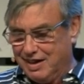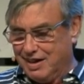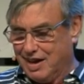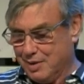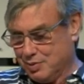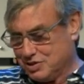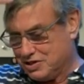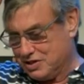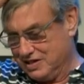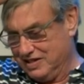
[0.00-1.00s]
I
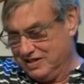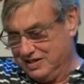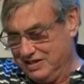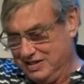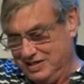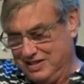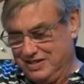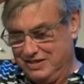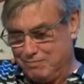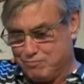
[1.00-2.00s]
was
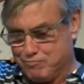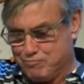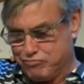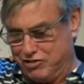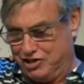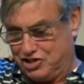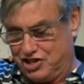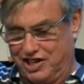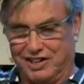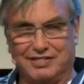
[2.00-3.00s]

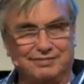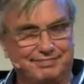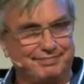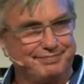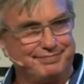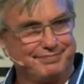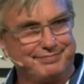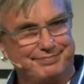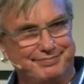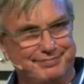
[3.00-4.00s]
preaching,
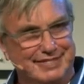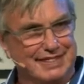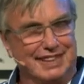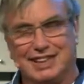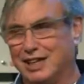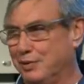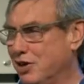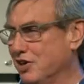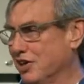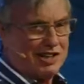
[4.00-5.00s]
now we're
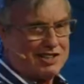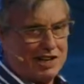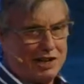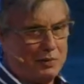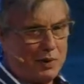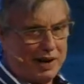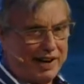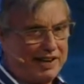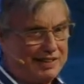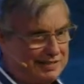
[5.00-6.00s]
not tell you
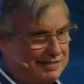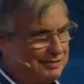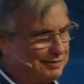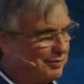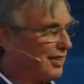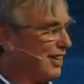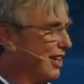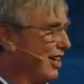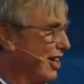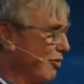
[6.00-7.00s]
where,
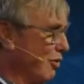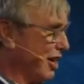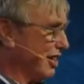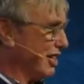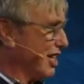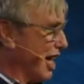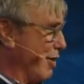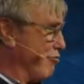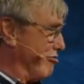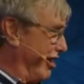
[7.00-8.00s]
in one of the
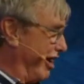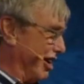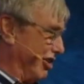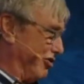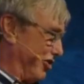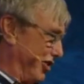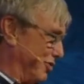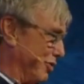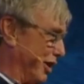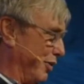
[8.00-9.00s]
neighboring countries
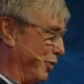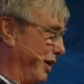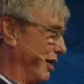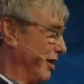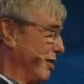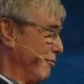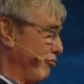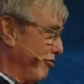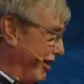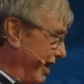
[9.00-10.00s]
where we
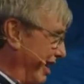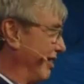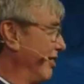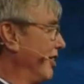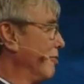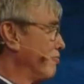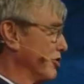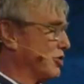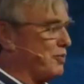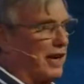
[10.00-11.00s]
bring
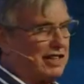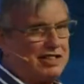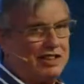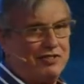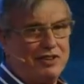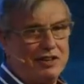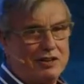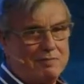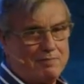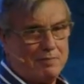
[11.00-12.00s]
prospective
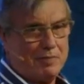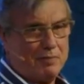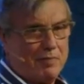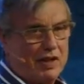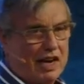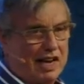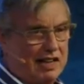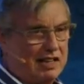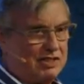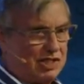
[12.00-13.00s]
and
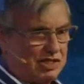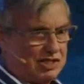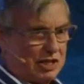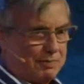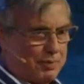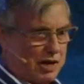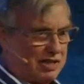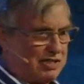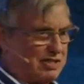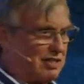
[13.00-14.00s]
existing
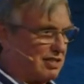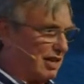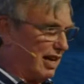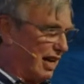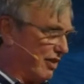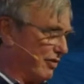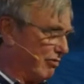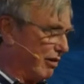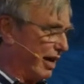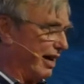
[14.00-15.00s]
pastors out of
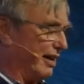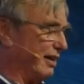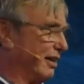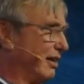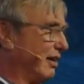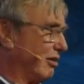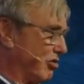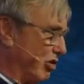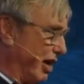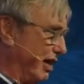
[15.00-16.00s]
Iran,
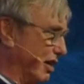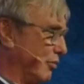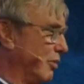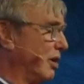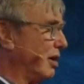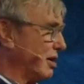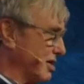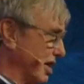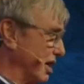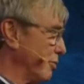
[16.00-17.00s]
train them, and
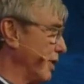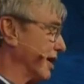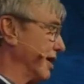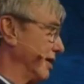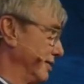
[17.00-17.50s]
send them back in.